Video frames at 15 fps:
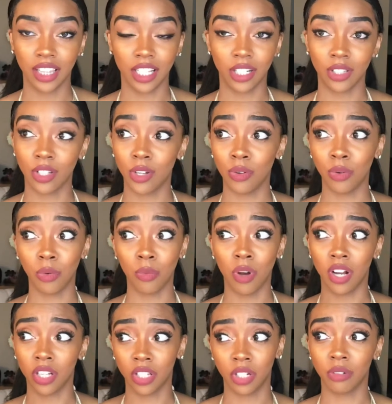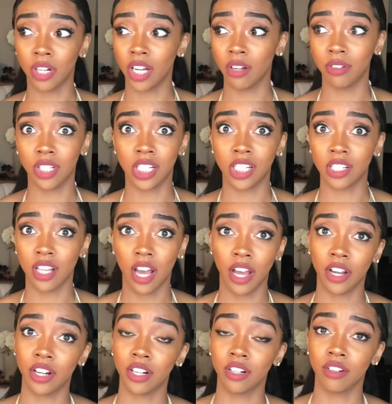let alone walking around an
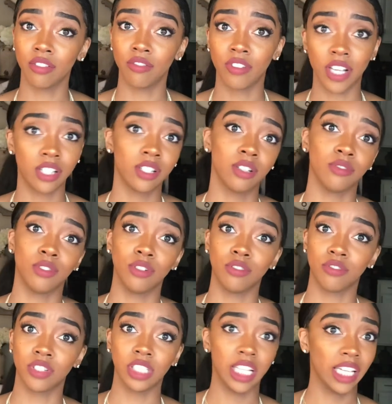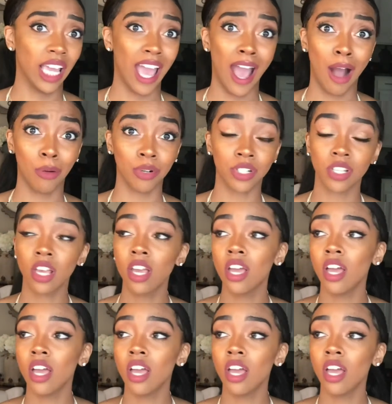entire festival for like hours.